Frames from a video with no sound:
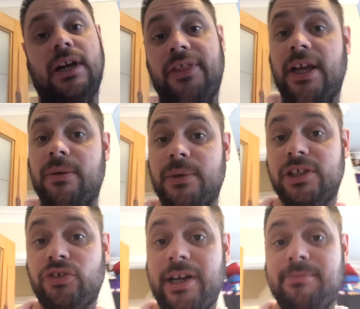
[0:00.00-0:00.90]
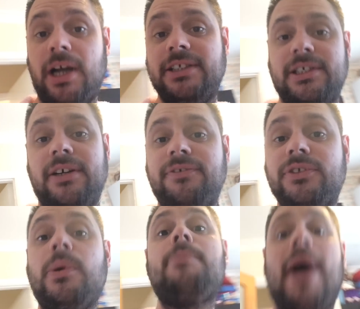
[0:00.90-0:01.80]
I think I'm going to treat myself
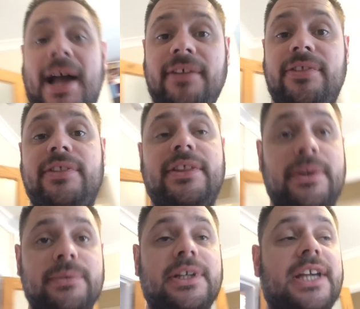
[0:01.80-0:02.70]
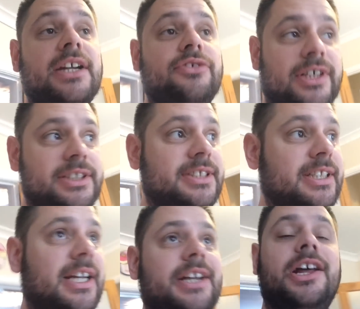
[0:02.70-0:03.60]
to a bath, then I'm going to get dressed
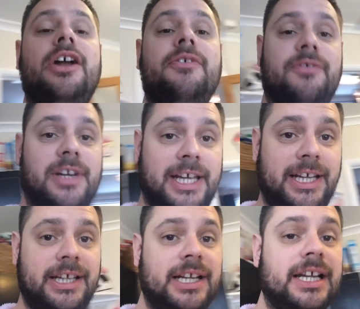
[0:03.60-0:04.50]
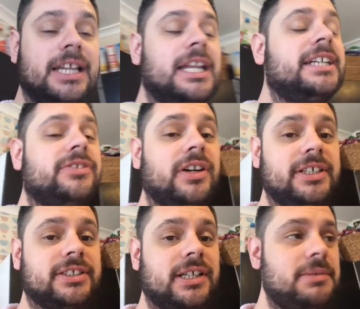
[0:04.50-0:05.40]
and that, and hopefully Later on,
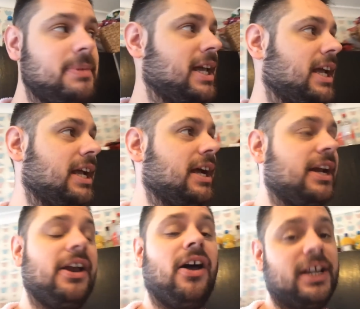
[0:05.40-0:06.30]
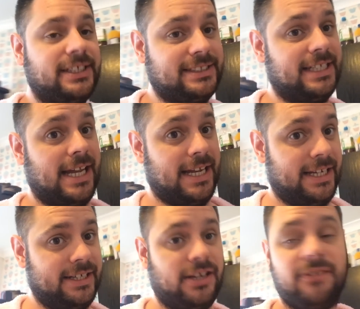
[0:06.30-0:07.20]
it's going to be a nice
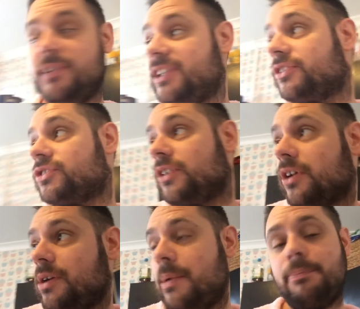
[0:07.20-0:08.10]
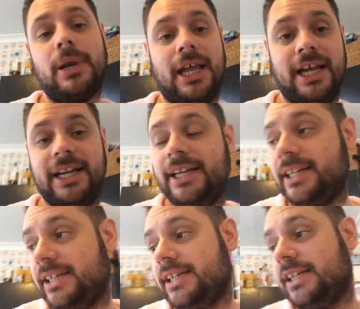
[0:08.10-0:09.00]
day. Hopefully, the sun will come and play.
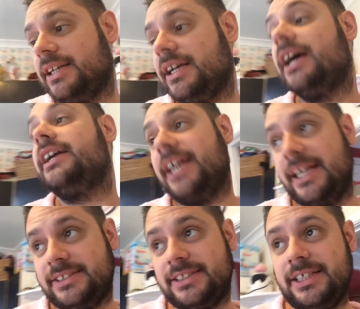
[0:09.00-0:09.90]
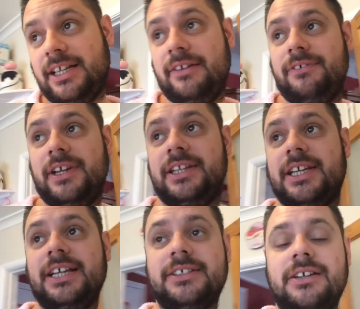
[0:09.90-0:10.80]
Yes, and hopefully the
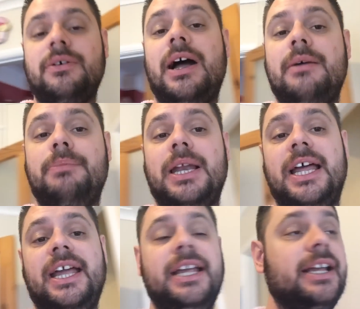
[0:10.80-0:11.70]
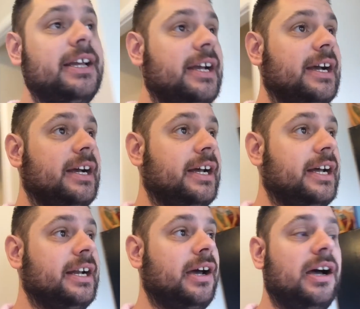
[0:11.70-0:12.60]
kids can go out and play,
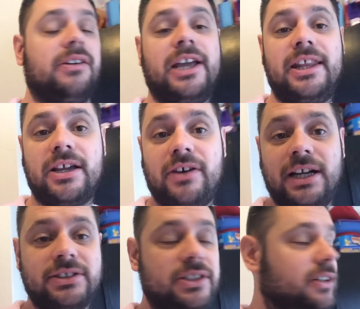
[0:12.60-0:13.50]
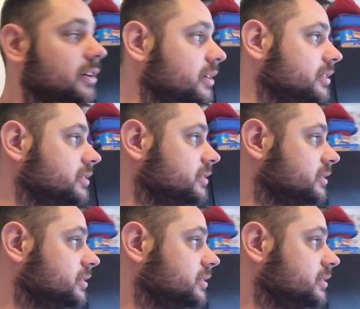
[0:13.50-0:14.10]
and I'll get the grass cut.